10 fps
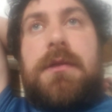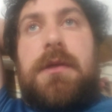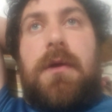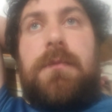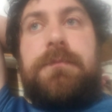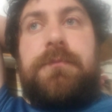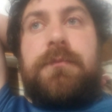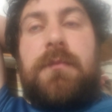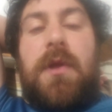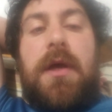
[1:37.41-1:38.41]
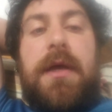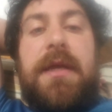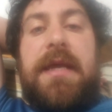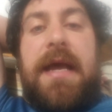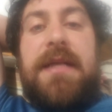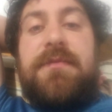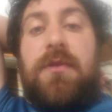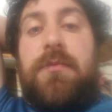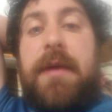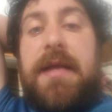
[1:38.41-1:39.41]
So uh, he has
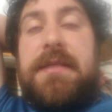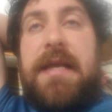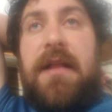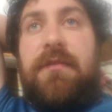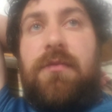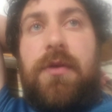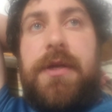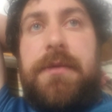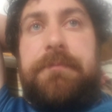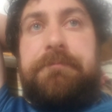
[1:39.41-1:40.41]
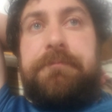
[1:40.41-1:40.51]
flown back to California,